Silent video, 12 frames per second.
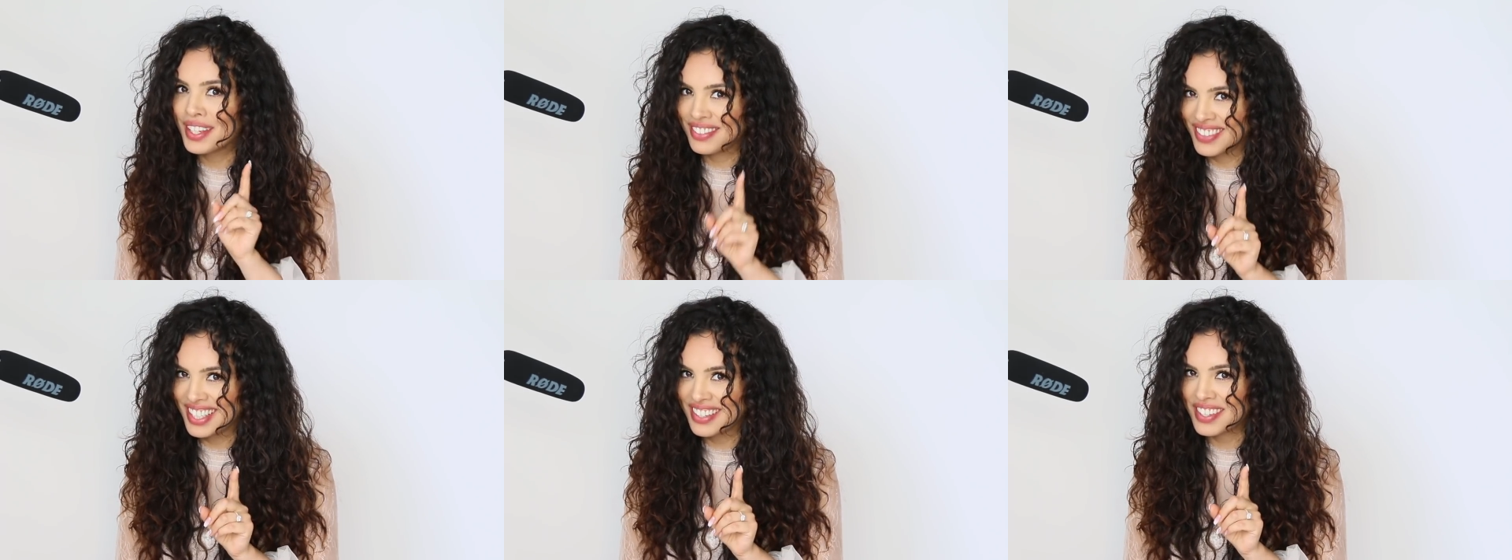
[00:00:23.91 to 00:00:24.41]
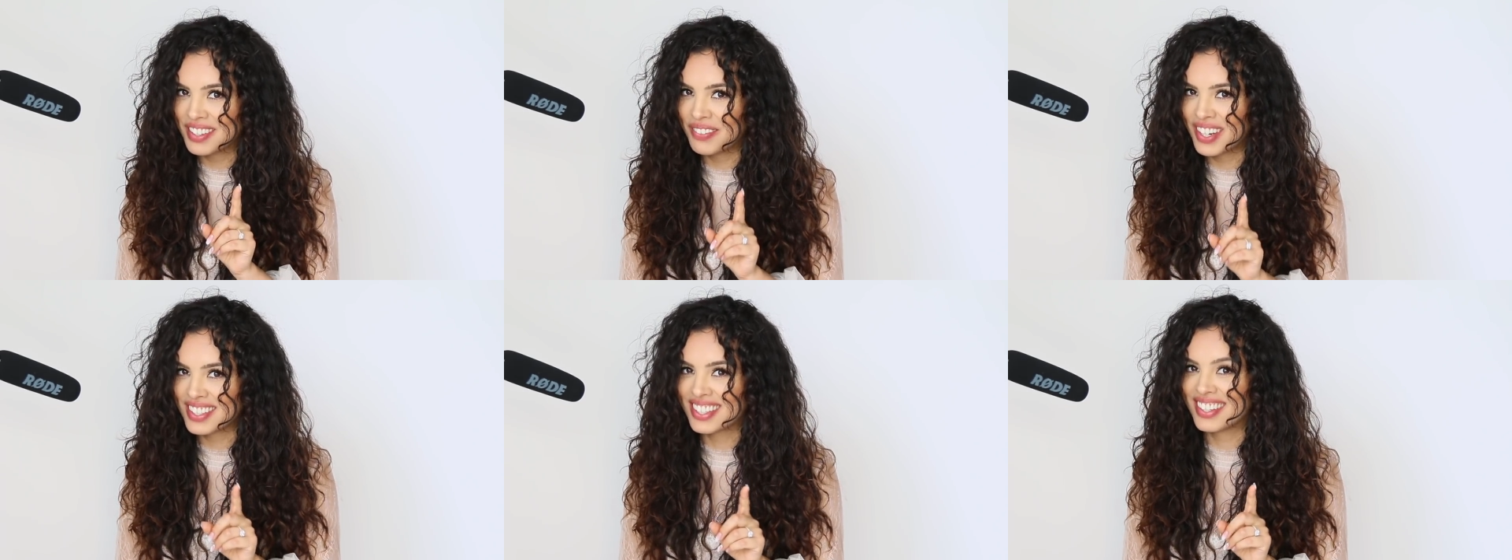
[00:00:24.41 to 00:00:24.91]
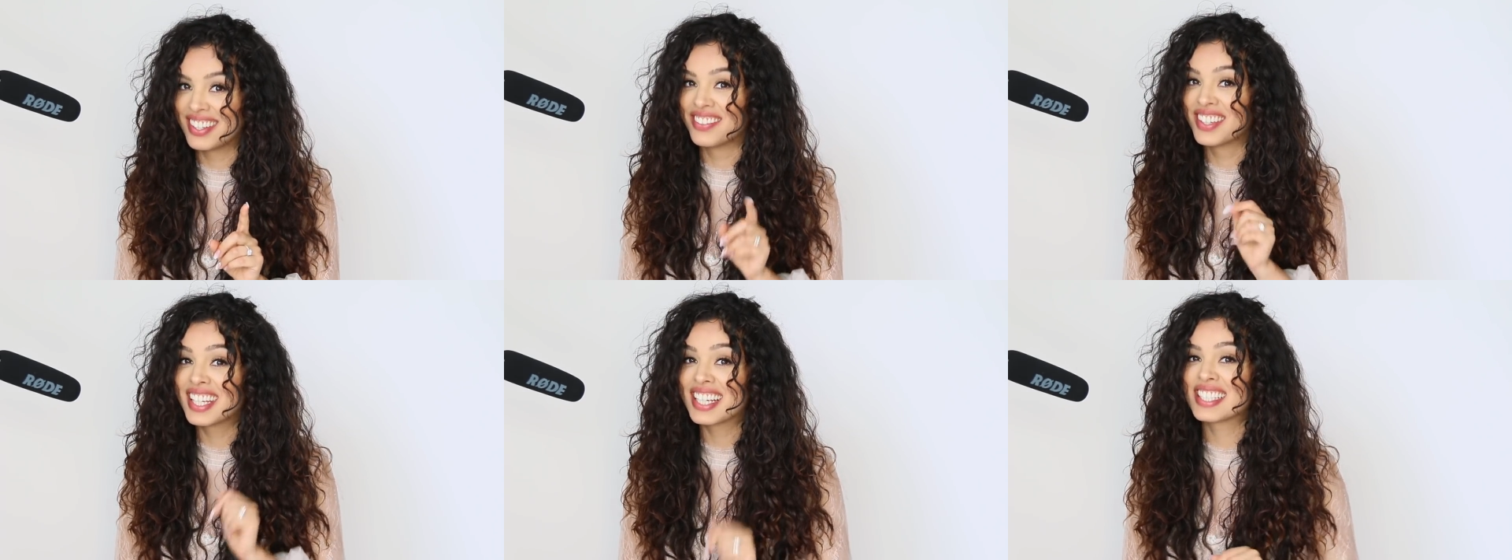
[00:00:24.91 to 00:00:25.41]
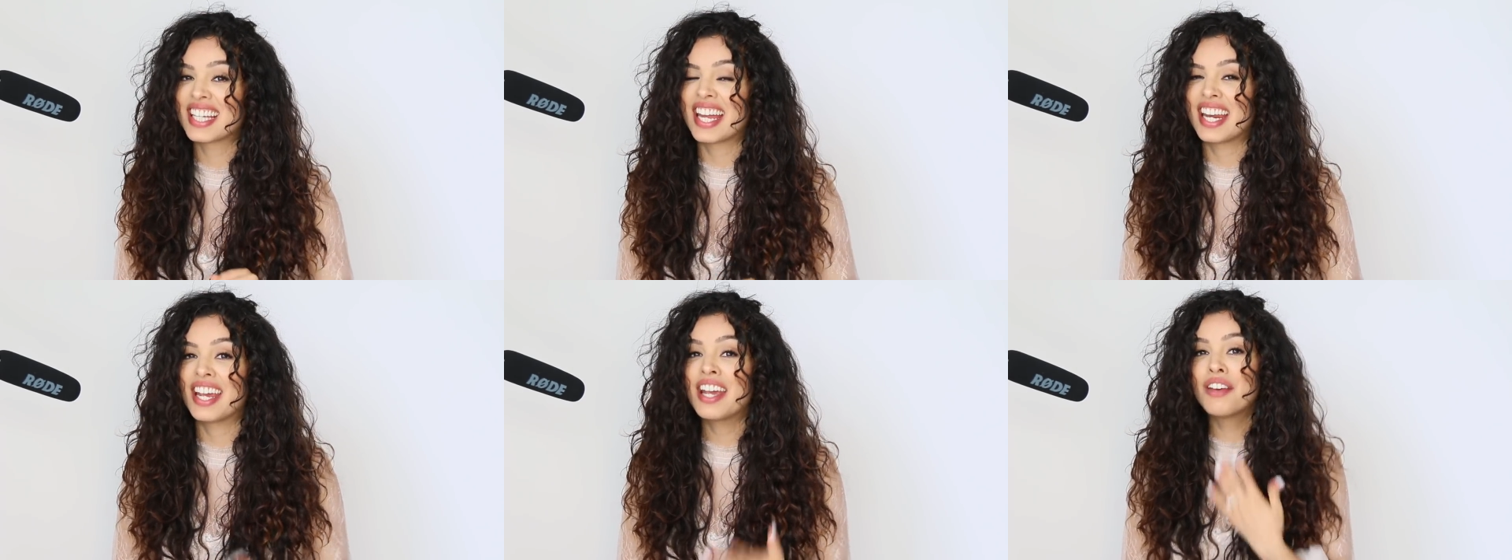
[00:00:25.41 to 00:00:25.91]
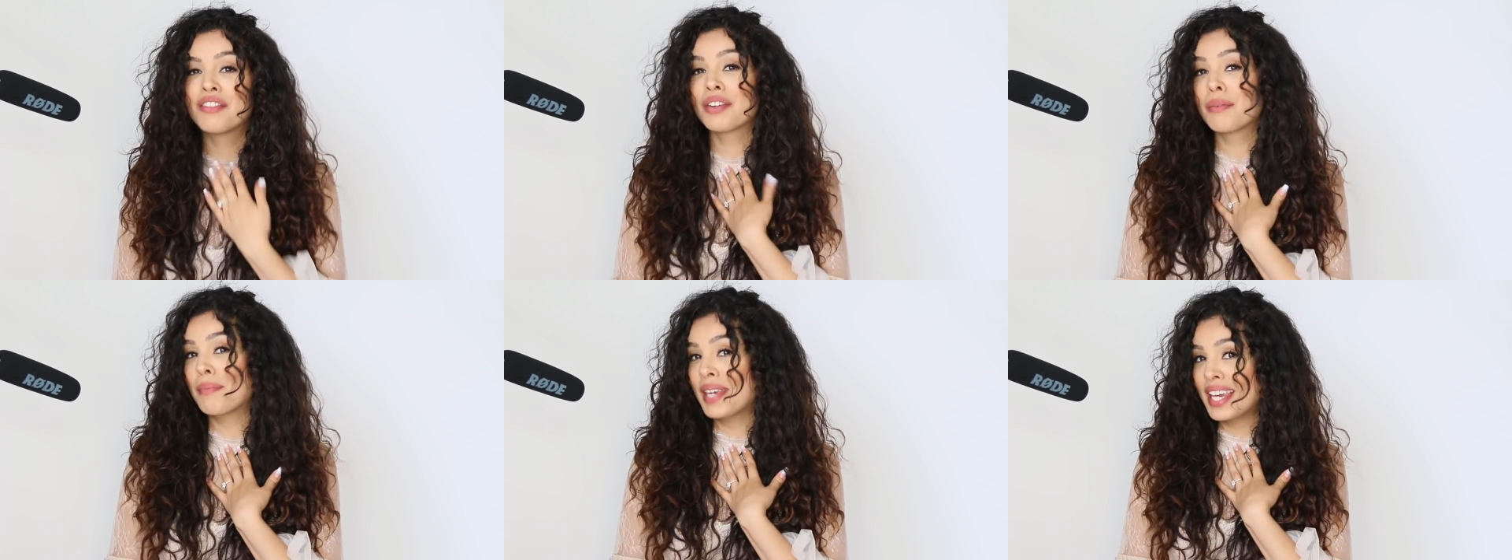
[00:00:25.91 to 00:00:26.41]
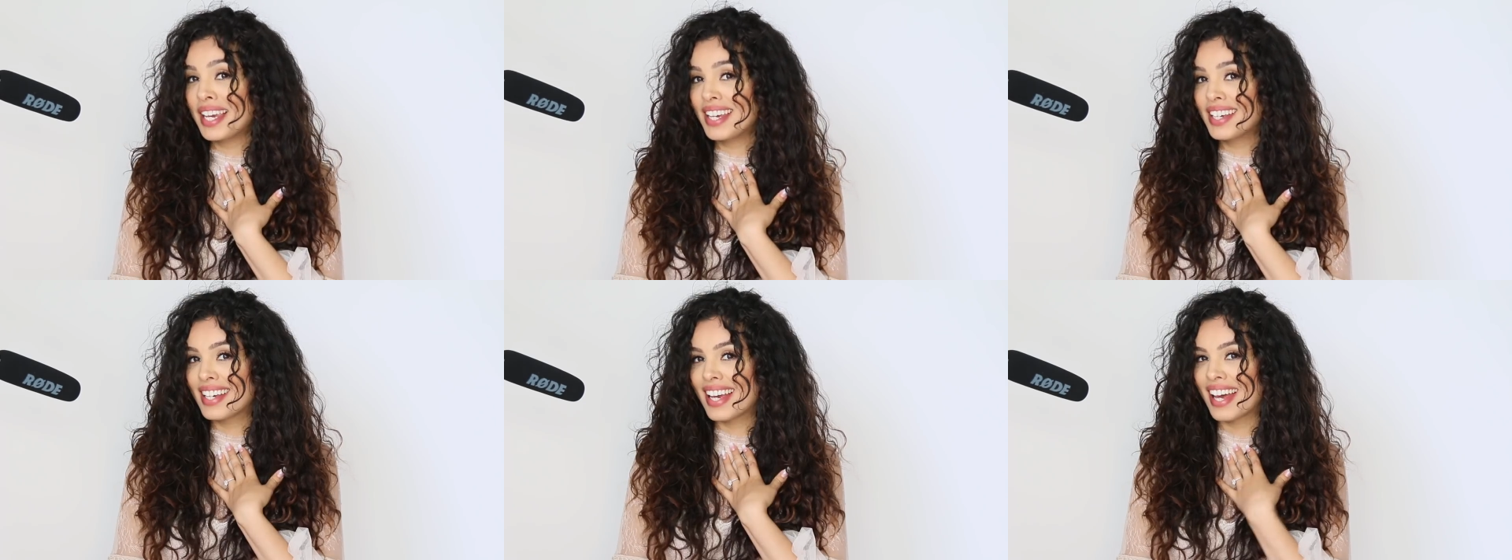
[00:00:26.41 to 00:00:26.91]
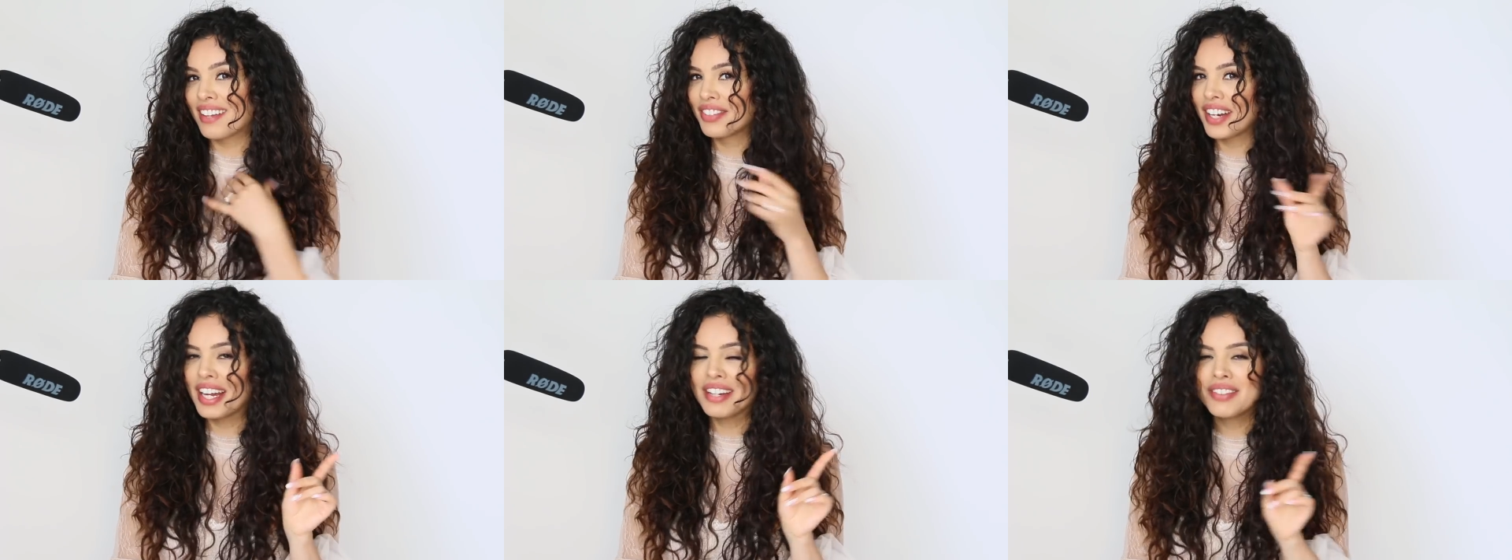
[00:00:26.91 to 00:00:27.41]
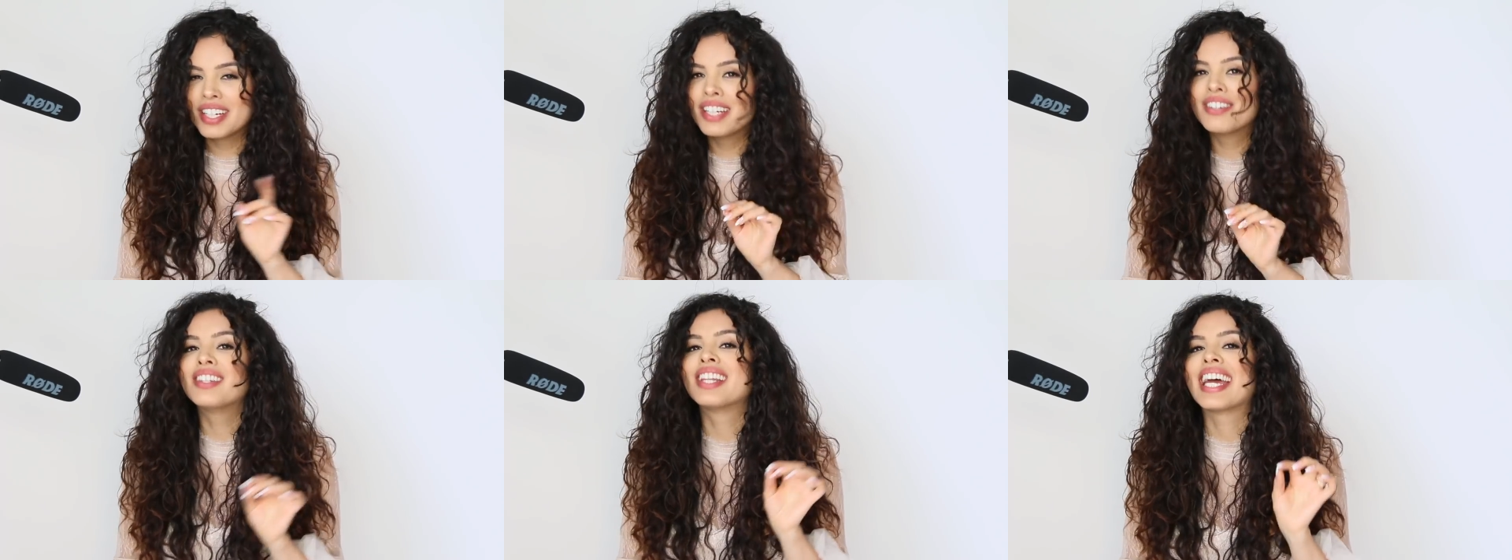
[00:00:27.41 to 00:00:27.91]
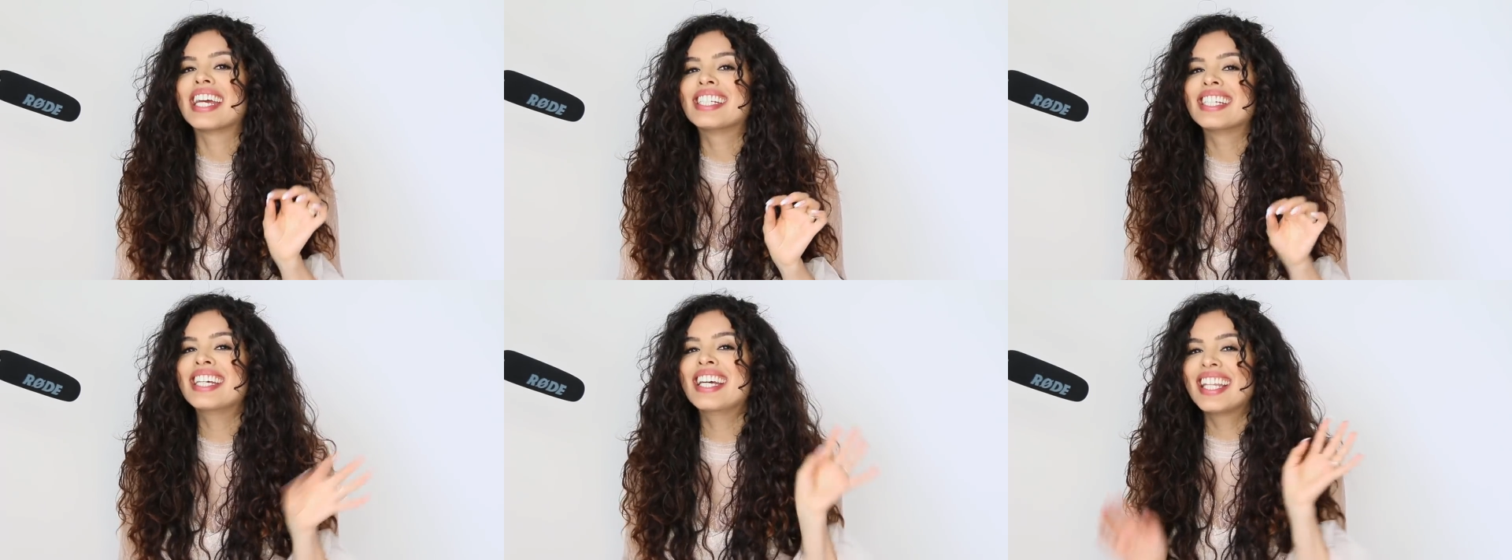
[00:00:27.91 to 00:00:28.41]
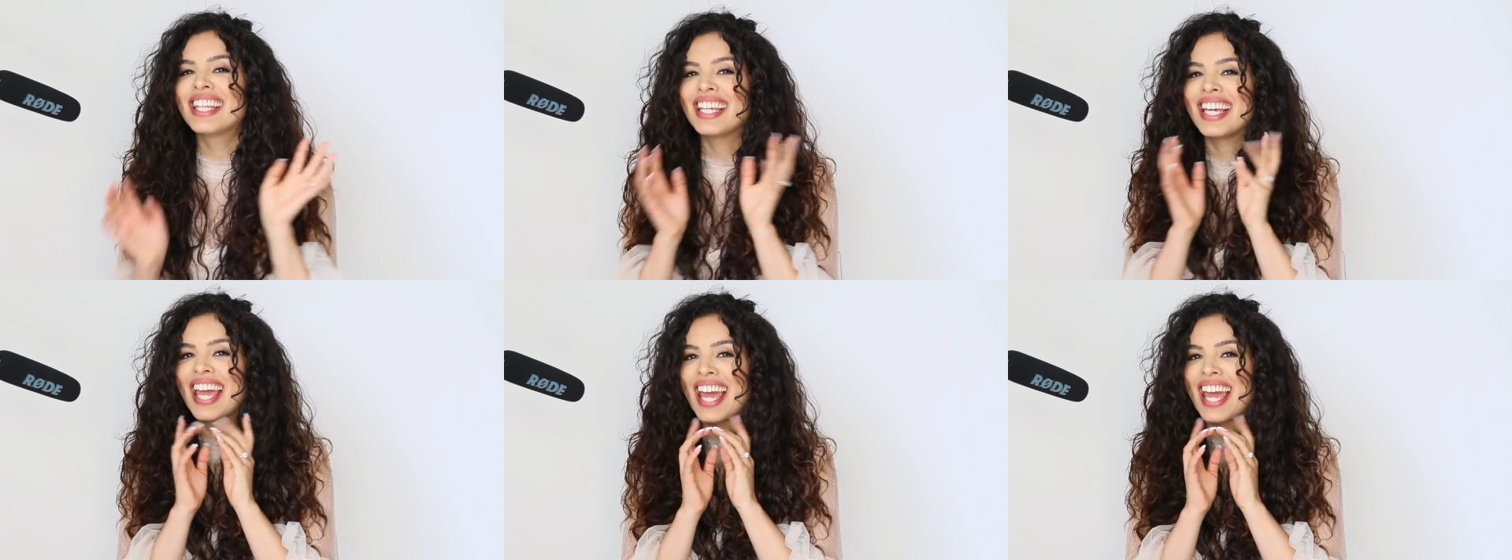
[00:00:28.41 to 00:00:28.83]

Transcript: This video is about something really exciting for me and for anybody who liked the